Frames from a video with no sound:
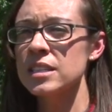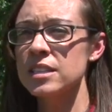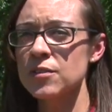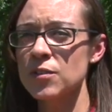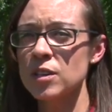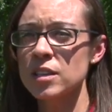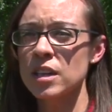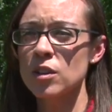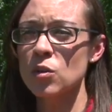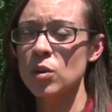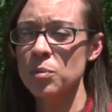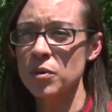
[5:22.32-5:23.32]
different
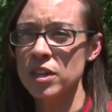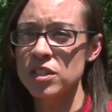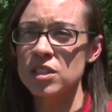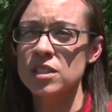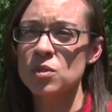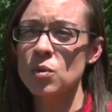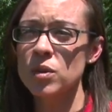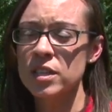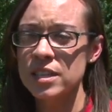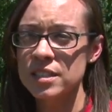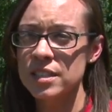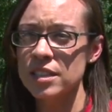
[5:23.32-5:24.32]
corporations,
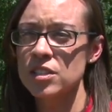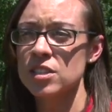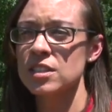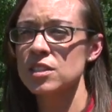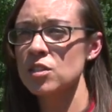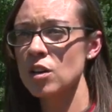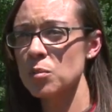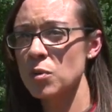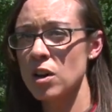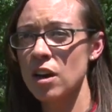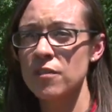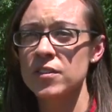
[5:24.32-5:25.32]
organizations,
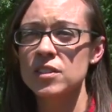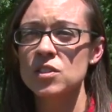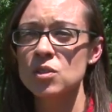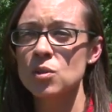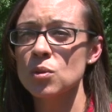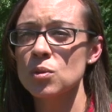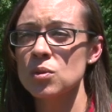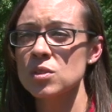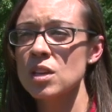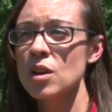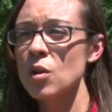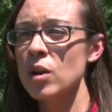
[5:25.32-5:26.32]
nonprofits, schools,
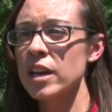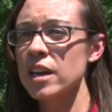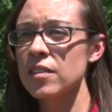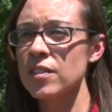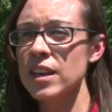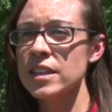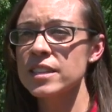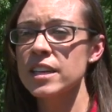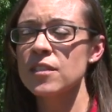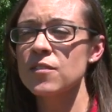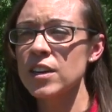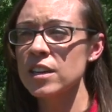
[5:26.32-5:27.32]
and they
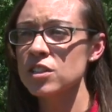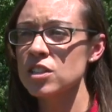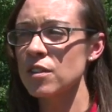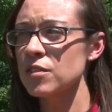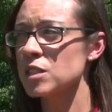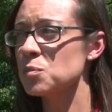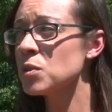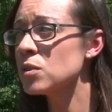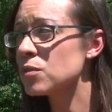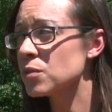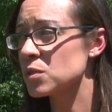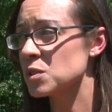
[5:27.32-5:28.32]
take advantage of this
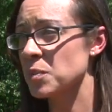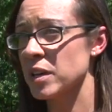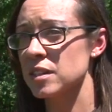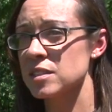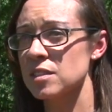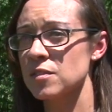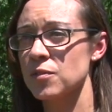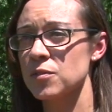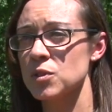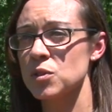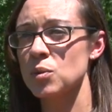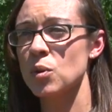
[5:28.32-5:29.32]
beautiful space
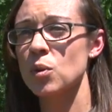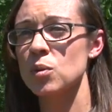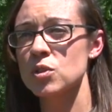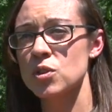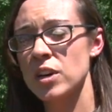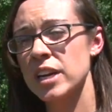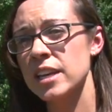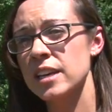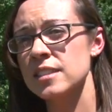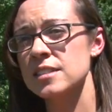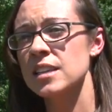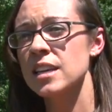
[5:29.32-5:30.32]
to hold
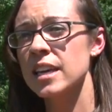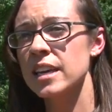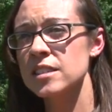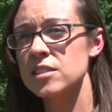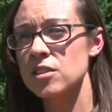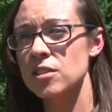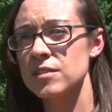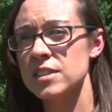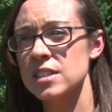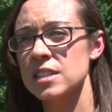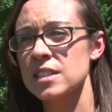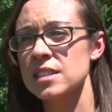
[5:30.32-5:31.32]
trainings,
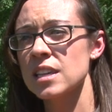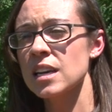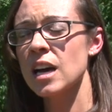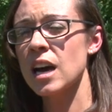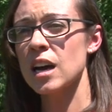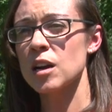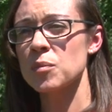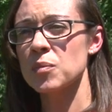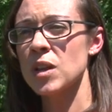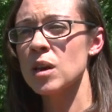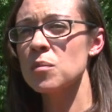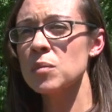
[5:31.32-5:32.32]
in-services, um,
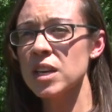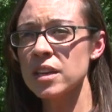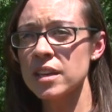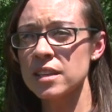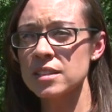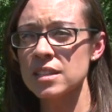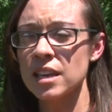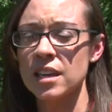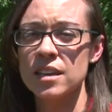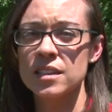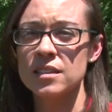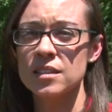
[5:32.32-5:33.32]
meetings,
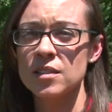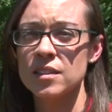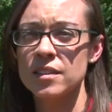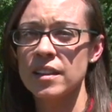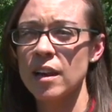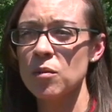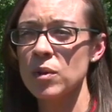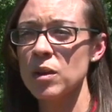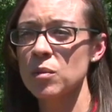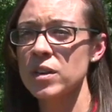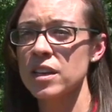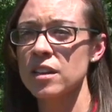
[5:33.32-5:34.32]
and that way
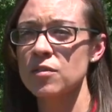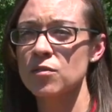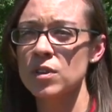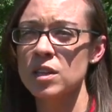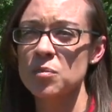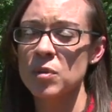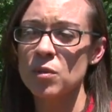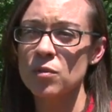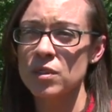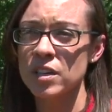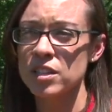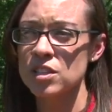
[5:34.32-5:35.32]
we can really build
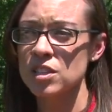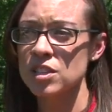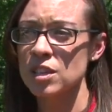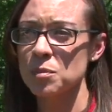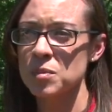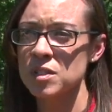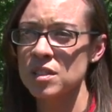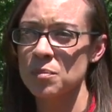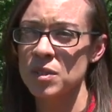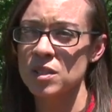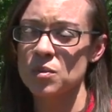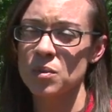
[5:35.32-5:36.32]
relationships
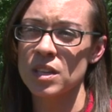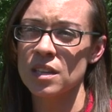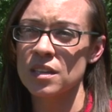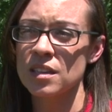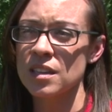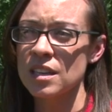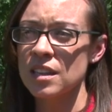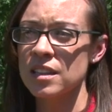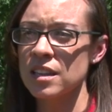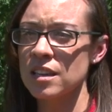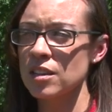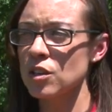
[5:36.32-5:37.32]
between
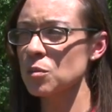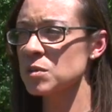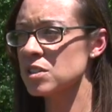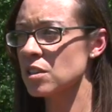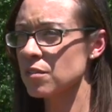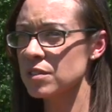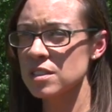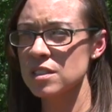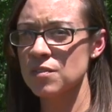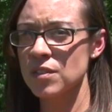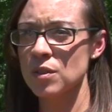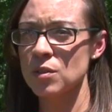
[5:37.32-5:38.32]
the human
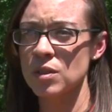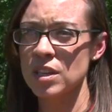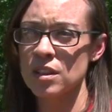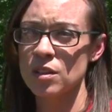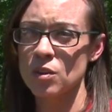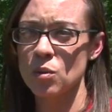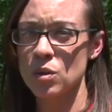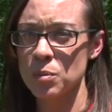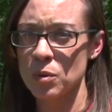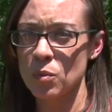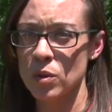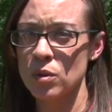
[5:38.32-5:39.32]
services field and the
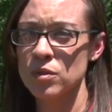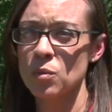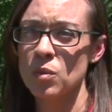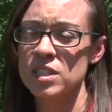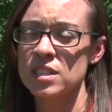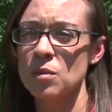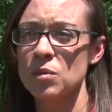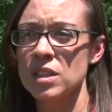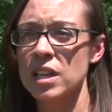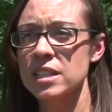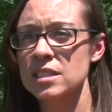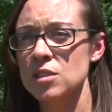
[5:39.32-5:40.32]
corporate world, the ones that would
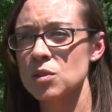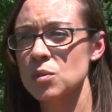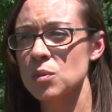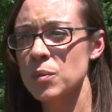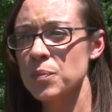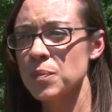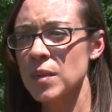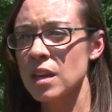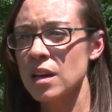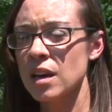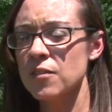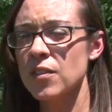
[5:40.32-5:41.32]
like to
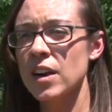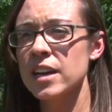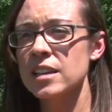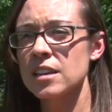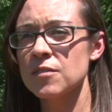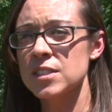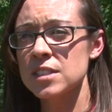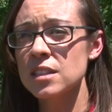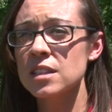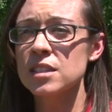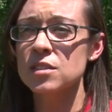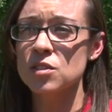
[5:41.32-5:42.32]
find a
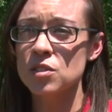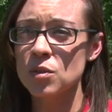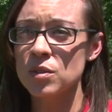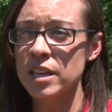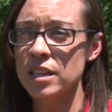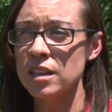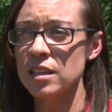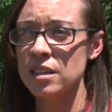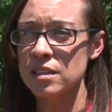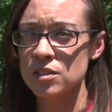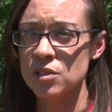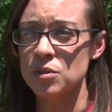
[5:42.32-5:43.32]
facility to donate
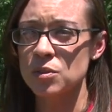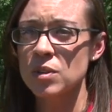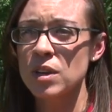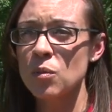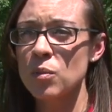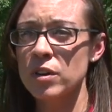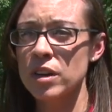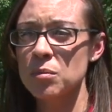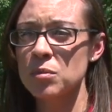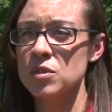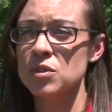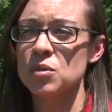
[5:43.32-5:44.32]
to, we're
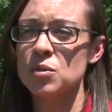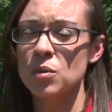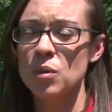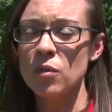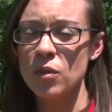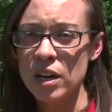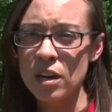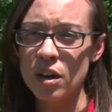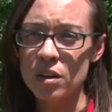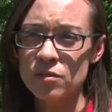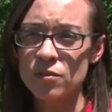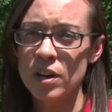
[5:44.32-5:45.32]
able to rent,
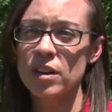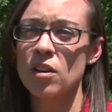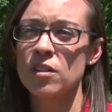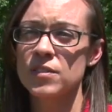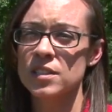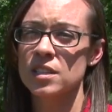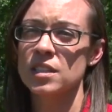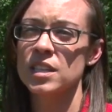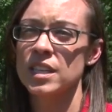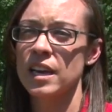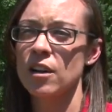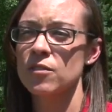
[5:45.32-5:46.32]
rent our
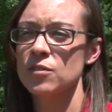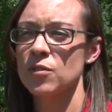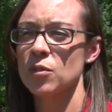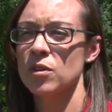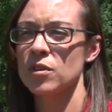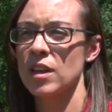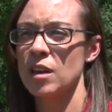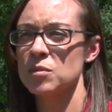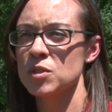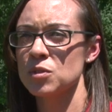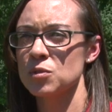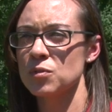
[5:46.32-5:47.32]
facility out for them
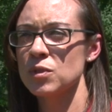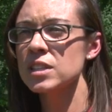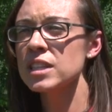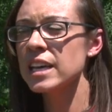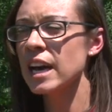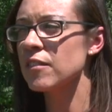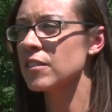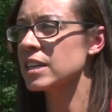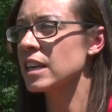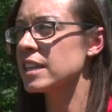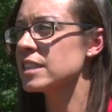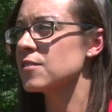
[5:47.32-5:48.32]
to really have a
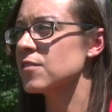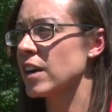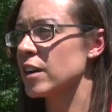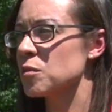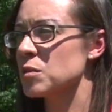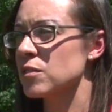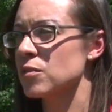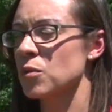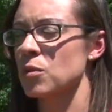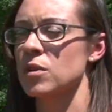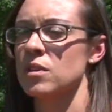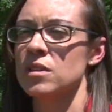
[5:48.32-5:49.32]
nice environment
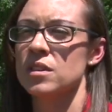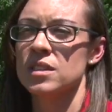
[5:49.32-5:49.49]
for